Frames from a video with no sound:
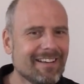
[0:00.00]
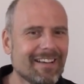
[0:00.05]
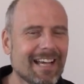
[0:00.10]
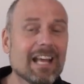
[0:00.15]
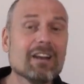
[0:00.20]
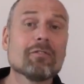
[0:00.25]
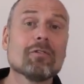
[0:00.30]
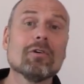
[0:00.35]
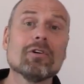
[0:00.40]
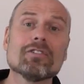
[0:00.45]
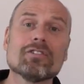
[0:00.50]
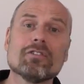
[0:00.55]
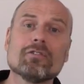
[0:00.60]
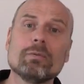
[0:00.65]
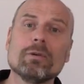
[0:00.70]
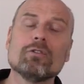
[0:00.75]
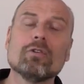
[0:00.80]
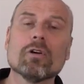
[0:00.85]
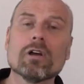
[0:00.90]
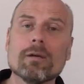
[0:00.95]
And of course, as
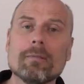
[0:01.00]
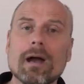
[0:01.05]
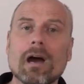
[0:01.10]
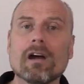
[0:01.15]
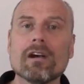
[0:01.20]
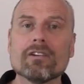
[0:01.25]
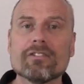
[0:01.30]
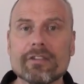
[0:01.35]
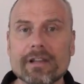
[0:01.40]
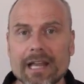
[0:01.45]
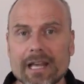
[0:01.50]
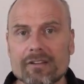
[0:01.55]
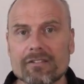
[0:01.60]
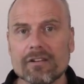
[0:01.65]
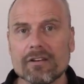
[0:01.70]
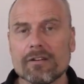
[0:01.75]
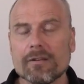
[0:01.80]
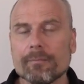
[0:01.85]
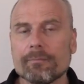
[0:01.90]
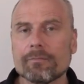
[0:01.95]
we talk about
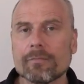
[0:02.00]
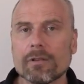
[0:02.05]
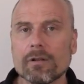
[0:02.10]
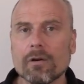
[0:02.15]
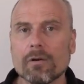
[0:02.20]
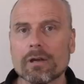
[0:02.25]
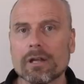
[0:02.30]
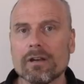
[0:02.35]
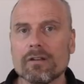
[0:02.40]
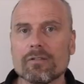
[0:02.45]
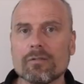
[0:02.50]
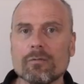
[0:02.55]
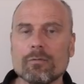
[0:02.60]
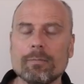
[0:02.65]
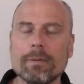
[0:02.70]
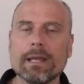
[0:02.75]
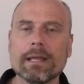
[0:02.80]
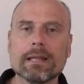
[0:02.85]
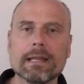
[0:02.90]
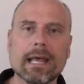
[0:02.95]
R-selected organisms
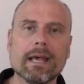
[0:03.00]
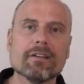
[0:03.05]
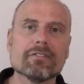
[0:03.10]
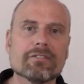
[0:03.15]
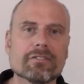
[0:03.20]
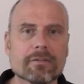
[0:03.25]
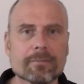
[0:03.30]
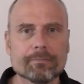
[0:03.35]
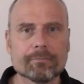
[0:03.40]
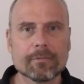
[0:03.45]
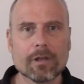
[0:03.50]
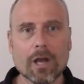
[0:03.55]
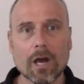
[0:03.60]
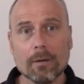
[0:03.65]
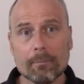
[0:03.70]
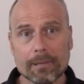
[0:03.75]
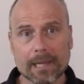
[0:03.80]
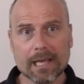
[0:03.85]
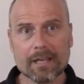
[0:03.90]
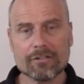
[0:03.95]
being less
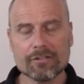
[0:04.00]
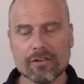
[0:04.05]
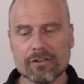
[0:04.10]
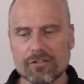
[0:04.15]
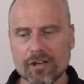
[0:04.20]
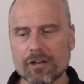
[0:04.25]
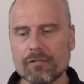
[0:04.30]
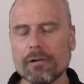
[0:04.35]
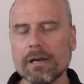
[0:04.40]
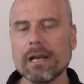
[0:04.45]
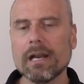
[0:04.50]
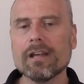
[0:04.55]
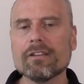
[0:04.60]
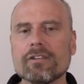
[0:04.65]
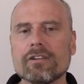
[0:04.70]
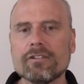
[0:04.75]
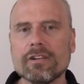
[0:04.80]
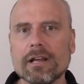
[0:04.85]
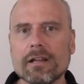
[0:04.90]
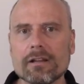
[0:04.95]
complex and generally
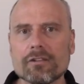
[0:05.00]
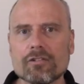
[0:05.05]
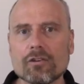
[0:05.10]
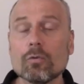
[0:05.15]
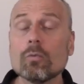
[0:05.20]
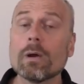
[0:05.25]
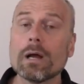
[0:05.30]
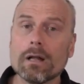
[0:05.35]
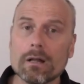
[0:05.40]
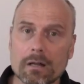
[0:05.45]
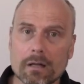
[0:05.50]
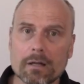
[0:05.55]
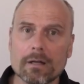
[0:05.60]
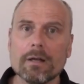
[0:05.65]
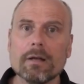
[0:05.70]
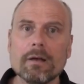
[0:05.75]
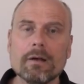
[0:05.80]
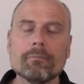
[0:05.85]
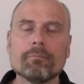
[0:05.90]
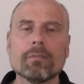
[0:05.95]
less intelligent, well,
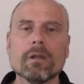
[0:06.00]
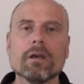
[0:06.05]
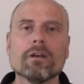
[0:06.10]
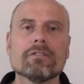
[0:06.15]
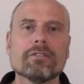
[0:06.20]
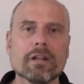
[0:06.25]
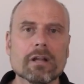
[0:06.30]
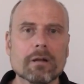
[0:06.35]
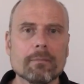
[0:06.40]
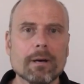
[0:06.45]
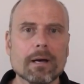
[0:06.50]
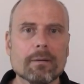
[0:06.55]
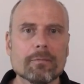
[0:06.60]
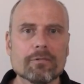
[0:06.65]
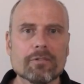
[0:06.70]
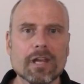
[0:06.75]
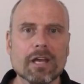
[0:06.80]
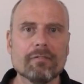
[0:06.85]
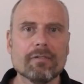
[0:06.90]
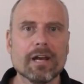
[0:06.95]
single
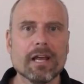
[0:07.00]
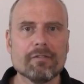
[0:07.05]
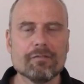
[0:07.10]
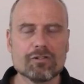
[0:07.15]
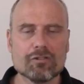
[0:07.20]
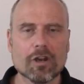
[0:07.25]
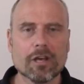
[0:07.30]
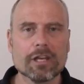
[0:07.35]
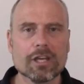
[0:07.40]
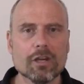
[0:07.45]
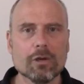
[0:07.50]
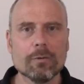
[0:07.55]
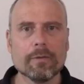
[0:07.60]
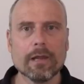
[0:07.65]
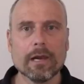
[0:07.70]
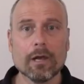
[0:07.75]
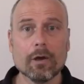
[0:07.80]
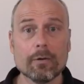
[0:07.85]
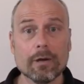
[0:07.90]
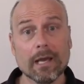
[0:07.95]
moms have an average IQ in
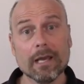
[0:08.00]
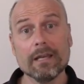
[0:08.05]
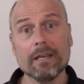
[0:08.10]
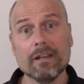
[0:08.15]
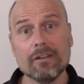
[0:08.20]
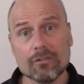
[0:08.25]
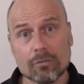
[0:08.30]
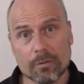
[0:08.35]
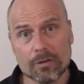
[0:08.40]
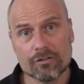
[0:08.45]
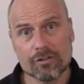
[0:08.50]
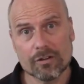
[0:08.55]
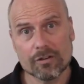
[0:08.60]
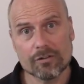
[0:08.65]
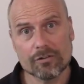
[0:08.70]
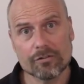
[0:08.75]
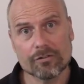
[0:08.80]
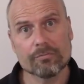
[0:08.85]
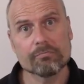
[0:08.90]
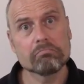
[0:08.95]
the low 90s, which
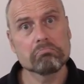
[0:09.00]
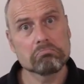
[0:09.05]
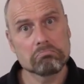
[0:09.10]
is